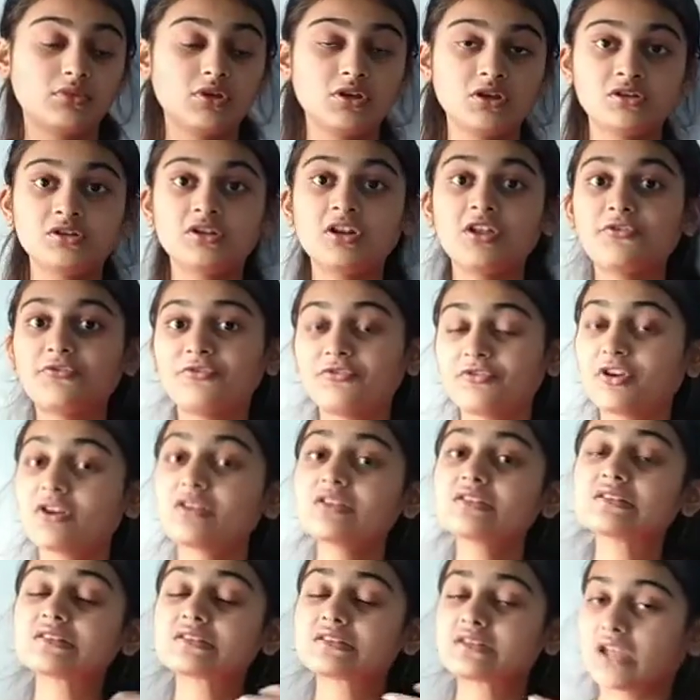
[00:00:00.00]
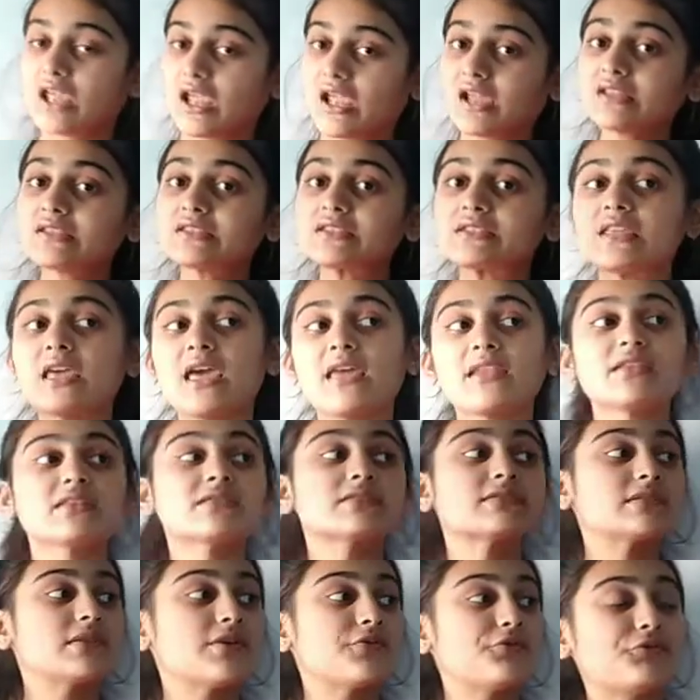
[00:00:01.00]
in different states there
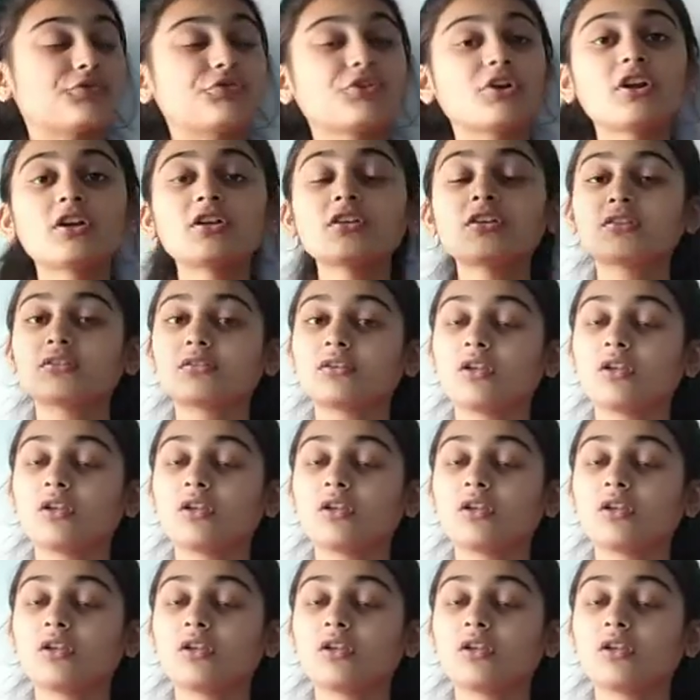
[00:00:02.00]
is different